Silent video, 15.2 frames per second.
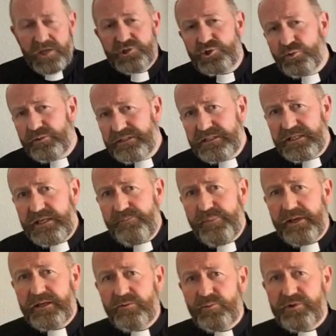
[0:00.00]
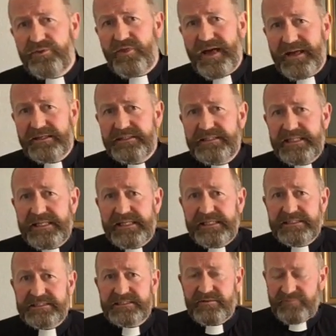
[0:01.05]
So in keeping with that day
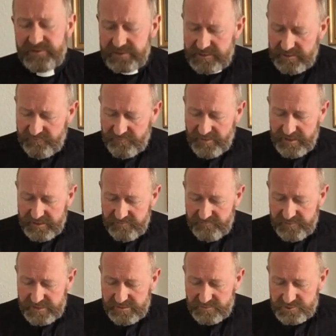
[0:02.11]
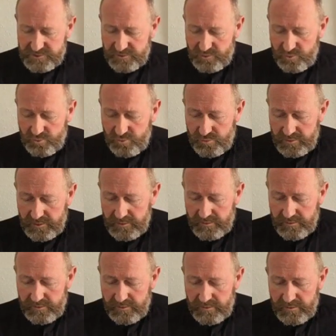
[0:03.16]
75 years ago,
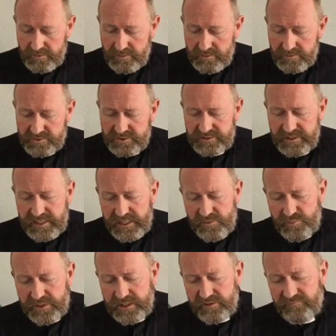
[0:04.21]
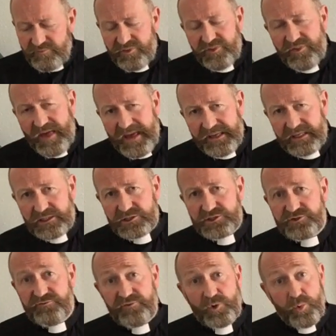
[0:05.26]
today we give thanks
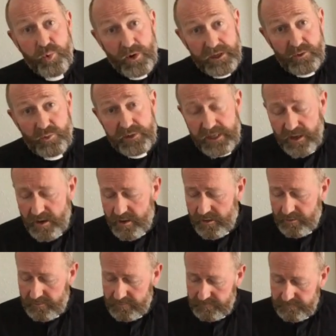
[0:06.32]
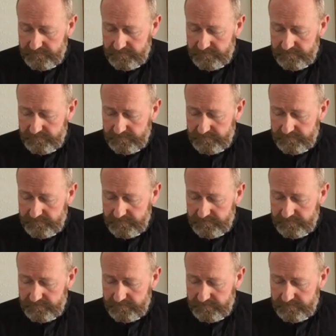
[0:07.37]
for where we are,